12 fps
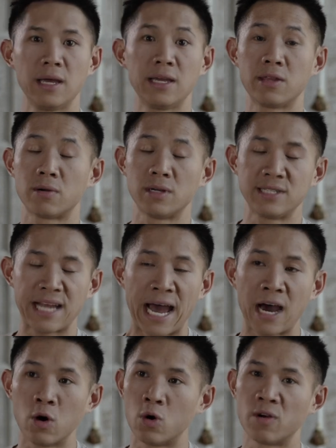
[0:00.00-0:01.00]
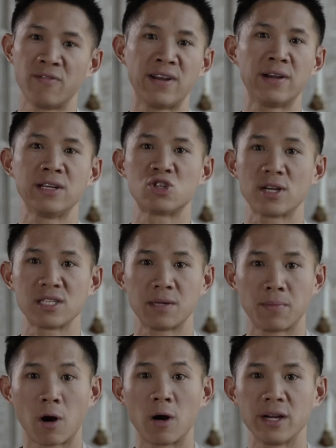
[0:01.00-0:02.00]
either a DAO or a very
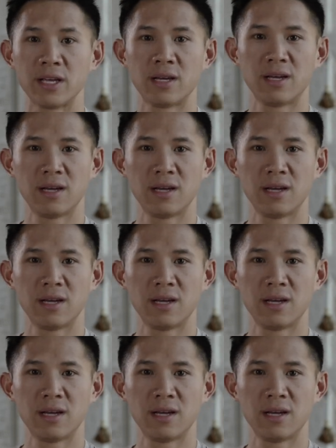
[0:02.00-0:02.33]
trusted party.